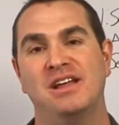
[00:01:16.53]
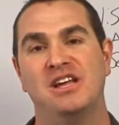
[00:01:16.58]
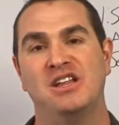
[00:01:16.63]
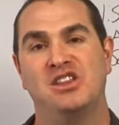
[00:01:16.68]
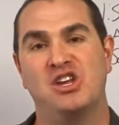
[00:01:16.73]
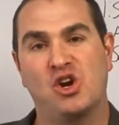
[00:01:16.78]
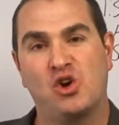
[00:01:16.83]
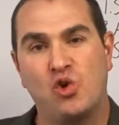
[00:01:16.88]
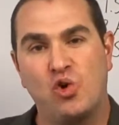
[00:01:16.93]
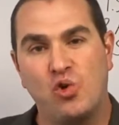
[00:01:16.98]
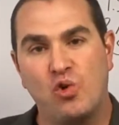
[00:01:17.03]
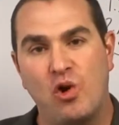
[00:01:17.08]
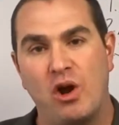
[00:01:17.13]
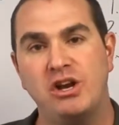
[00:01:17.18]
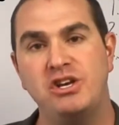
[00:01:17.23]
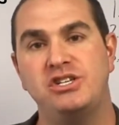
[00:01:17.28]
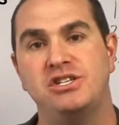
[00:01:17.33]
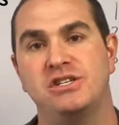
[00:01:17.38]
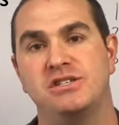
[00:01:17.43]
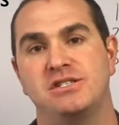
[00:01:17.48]
that
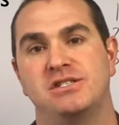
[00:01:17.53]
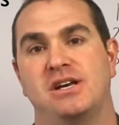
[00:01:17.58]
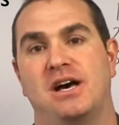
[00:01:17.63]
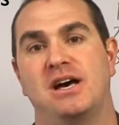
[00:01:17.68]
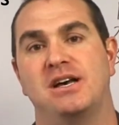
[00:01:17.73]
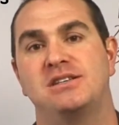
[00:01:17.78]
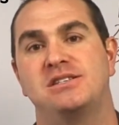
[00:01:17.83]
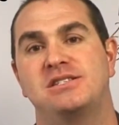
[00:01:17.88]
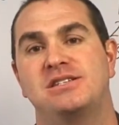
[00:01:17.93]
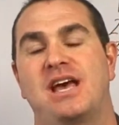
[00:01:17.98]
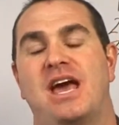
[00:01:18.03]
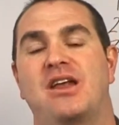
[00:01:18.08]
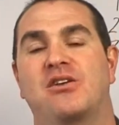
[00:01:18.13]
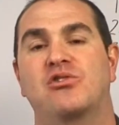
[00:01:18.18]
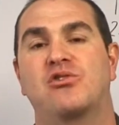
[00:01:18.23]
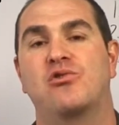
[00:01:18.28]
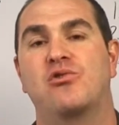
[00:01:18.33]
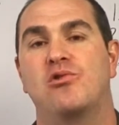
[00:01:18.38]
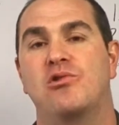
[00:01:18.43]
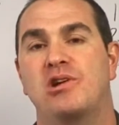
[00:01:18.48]
crushes us and
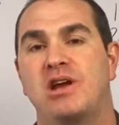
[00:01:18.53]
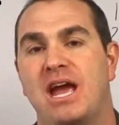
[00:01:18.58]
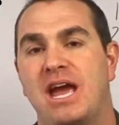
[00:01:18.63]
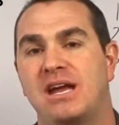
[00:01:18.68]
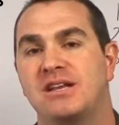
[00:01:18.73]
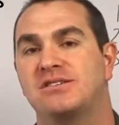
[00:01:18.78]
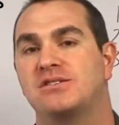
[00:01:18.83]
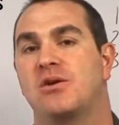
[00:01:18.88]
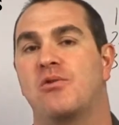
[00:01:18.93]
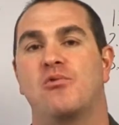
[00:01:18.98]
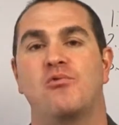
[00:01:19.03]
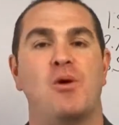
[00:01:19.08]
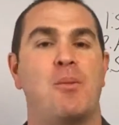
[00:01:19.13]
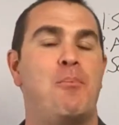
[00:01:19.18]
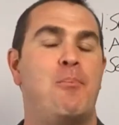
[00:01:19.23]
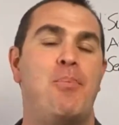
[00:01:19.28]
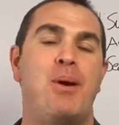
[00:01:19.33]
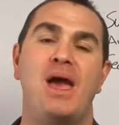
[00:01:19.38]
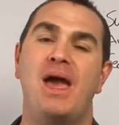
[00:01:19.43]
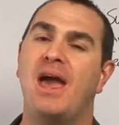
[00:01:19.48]
creates
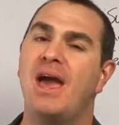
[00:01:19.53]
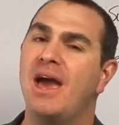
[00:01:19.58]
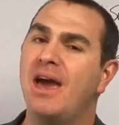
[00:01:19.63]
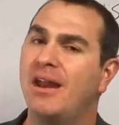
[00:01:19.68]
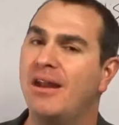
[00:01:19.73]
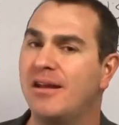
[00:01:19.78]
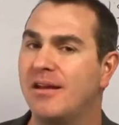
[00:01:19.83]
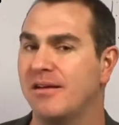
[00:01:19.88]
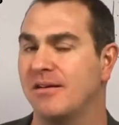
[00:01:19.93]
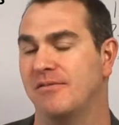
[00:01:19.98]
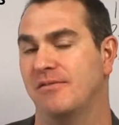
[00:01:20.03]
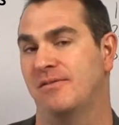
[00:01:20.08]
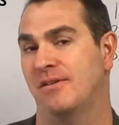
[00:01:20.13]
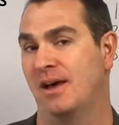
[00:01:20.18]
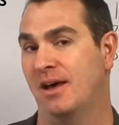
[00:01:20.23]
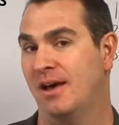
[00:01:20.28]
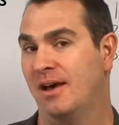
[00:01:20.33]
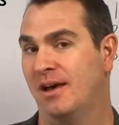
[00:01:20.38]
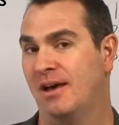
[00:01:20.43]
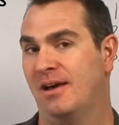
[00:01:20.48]
repetitive
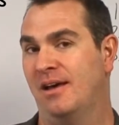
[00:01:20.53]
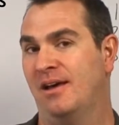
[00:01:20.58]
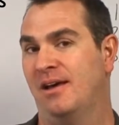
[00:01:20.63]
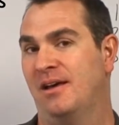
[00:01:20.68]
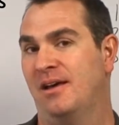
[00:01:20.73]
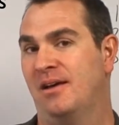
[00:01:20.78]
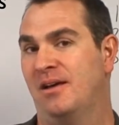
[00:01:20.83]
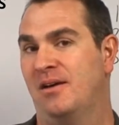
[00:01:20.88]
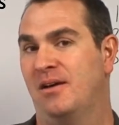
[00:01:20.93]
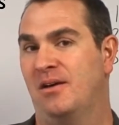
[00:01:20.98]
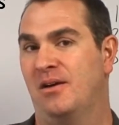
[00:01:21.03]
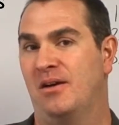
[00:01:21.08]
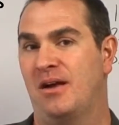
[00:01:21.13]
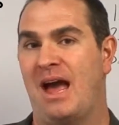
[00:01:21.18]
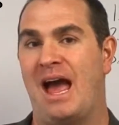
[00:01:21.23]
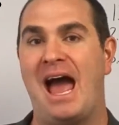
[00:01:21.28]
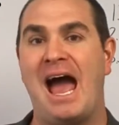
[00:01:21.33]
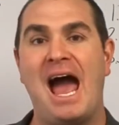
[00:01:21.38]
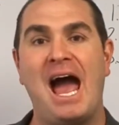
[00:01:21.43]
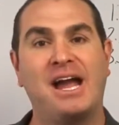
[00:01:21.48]

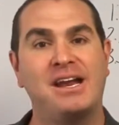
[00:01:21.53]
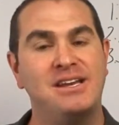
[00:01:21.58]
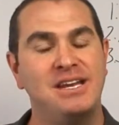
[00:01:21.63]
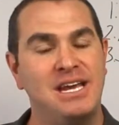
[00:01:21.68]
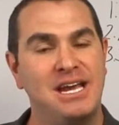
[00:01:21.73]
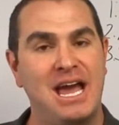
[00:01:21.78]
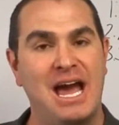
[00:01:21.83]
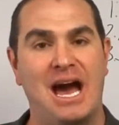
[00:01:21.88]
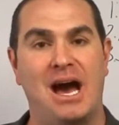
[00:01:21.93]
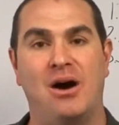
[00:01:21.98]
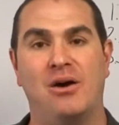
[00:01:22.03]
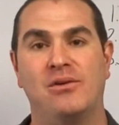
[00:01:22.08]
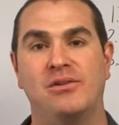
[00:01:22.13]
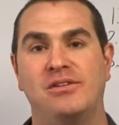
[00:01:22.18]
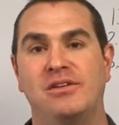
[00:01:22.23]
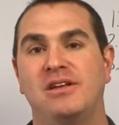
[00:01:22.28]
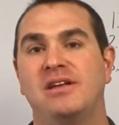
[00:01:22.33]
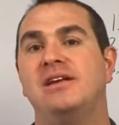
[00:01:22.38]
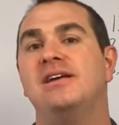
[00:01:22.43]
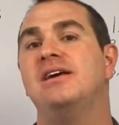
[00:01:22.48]
acting
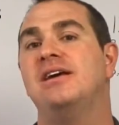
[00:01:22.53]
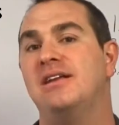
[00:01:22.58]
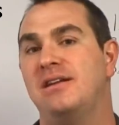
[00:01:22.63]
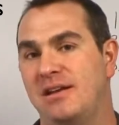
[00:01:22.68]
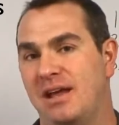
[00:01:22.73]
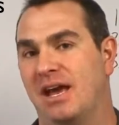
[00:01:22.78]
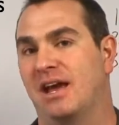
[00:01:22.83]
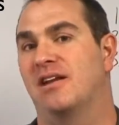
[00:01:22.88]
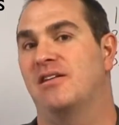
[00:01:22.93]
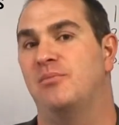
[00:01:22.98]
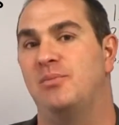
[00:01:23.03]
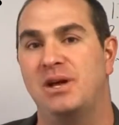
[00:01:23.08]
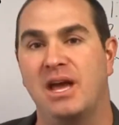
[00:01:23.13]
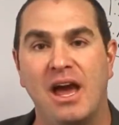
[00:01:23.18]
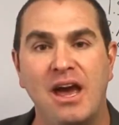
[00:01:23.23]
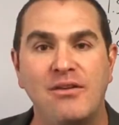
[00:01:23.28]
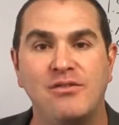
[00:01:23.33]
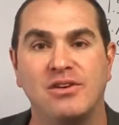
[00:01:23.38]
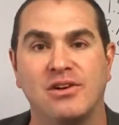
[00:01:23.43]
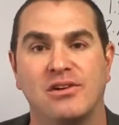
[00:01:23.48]
out in negative
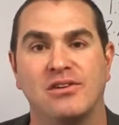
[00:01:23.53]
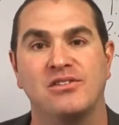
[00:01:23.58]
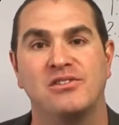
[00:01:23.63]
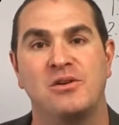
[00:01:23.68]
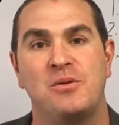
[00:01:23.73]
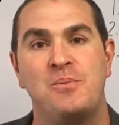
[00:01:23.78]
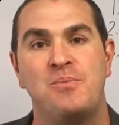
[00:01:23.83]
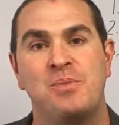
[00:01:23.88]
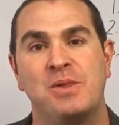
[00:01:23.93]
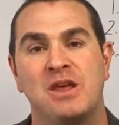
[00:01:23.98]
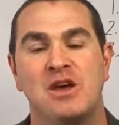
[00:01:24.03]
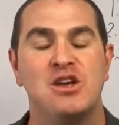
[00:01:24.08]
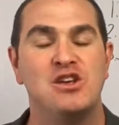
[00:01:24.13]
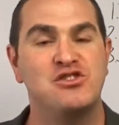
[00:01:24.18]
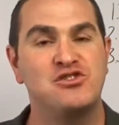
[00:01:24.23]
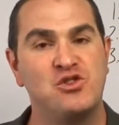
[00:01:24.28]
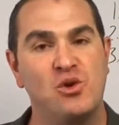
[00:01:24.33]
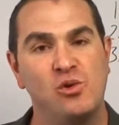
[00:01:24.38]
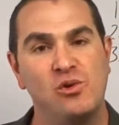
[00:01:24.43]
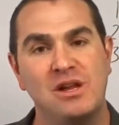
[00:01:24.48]
behaviors.
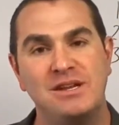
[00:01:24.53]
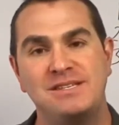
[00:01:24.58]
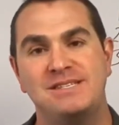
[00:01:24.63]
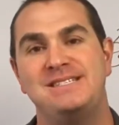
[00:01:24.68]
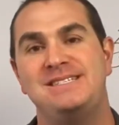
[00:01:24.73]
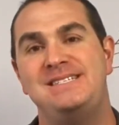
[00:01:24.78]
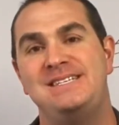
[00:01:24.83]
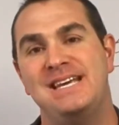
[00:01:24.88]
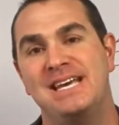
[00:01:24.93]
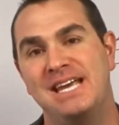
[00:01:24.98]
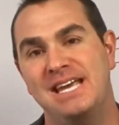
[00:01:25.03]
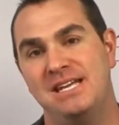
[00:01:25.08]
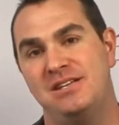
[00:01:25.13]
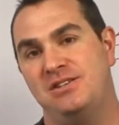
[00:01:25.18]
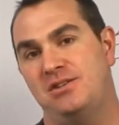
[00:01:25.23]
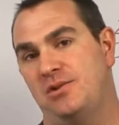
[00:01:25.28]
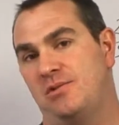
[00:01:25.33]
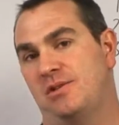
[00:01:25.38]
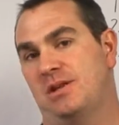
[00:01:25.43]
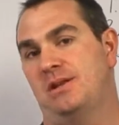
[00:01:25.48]
So let's dig
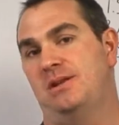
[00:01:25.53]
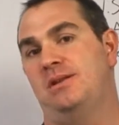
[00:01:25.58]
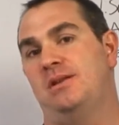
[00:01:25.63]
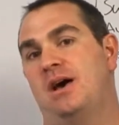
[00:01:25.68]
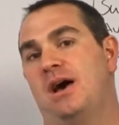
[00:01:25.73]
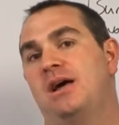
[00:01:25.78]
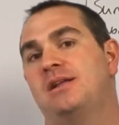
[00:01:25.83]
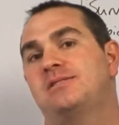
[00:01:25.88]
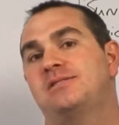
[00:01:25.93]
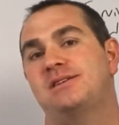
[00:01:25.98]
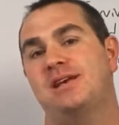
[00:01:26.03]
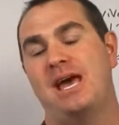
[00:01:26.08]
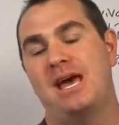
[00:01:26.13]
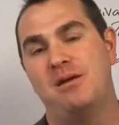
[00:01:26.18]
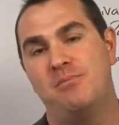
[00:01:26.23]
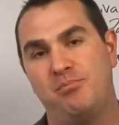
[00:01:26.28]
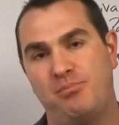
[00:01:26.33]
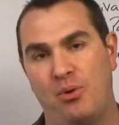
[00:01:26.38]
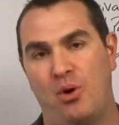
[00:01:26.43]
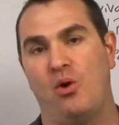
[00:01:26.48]
into the nuts
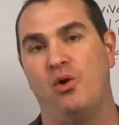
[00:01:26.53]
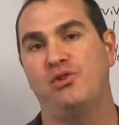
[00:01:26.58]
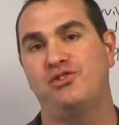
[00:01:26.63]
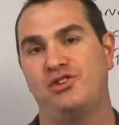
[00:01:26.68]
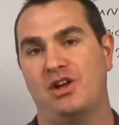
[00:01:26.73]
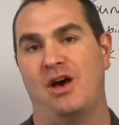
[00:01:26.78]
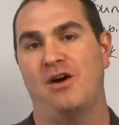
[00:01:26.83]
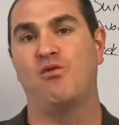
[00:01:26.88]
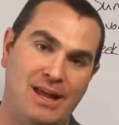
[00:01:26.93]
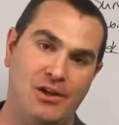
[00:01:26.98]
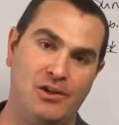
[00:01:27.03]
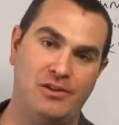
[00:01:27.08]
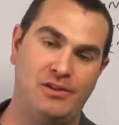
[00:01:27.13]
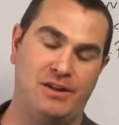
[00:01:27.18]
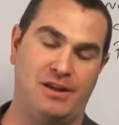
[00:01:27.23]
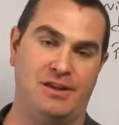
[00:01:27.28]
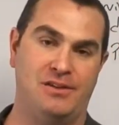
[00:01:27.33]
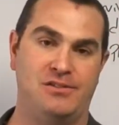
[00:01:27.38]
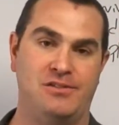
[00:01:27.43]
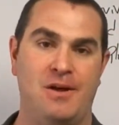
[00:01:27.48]
and bolts of
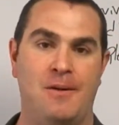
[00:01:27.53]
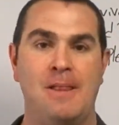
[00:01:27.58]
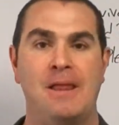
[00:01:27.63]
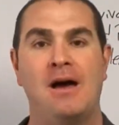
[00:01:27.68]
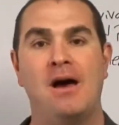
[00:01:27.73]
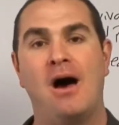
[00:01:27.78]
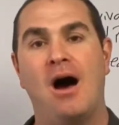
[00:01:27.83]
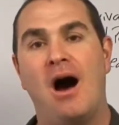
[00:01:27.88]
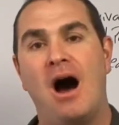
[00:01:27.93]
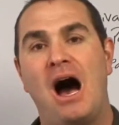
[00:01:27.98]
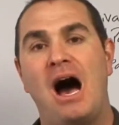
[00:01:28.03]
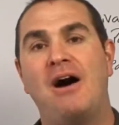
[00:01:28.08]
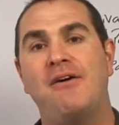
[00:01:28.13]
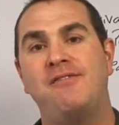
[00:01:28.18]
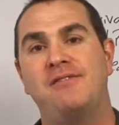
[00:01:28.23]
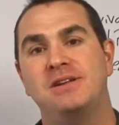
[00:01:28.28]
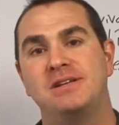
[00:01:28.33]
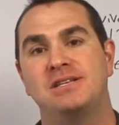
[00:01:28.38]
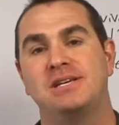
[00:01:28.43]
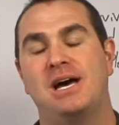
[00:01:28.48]
guilt is.
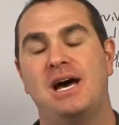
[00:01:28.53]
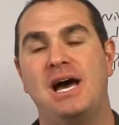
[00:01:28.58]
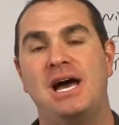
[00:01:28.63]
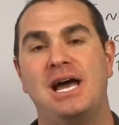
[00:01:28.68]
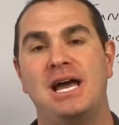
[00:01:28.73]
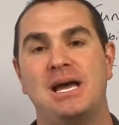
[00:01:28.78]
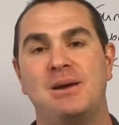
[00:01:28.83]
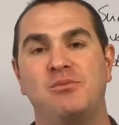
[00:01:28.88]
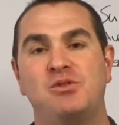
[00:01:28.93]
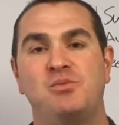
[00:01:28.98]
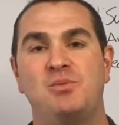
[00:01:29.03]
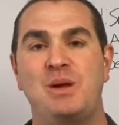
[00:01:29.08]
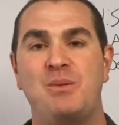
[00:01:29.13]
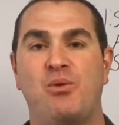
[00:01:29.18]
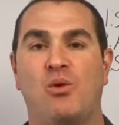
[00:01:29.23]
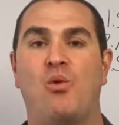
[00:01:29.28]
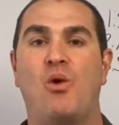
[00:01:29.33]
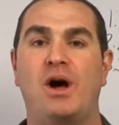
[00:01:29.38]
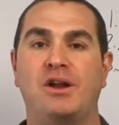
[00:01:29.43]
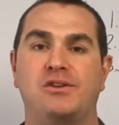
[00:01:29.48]
Oftentimes
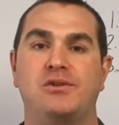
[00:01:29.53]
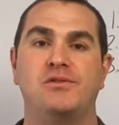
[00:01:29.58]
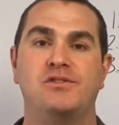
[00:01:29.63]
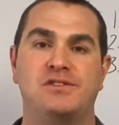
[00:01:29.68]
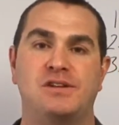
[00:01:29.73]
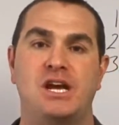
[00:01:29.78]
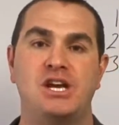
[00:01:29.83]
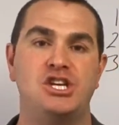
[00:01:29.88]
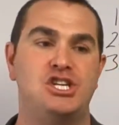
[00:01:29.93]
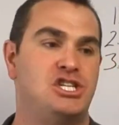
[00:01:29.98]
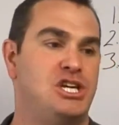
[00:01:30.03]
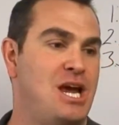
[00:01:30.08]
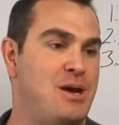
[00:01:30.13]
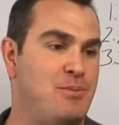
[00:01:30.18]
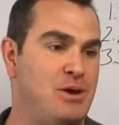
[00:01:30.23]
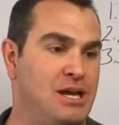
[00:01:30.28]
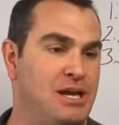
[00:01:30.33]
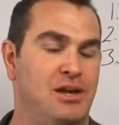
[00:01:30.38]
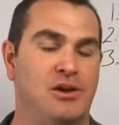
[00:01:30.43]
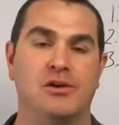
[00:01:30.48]
people want to say
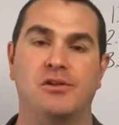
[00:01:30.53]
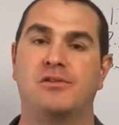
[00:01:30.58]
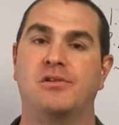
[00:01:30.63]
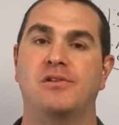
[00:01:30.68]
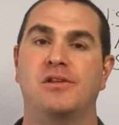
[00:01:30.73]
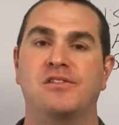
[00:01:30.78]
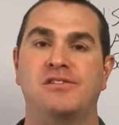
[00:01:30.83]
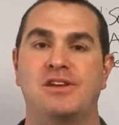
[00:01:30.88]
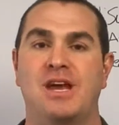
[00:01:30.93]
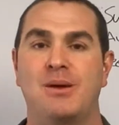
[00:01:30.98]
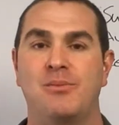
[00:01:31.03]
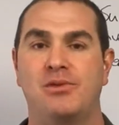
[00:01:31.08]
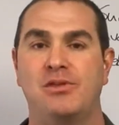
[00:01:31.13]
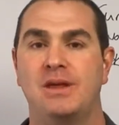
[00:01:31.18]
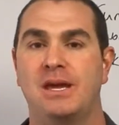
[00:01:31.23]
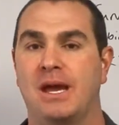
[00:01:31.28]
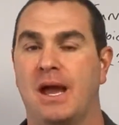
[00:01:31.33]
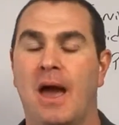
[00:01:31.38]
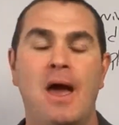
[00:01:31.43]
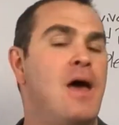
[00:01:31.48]
shame and guilt are the same
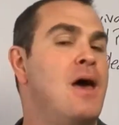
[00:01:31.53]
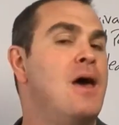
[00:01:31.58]
thing.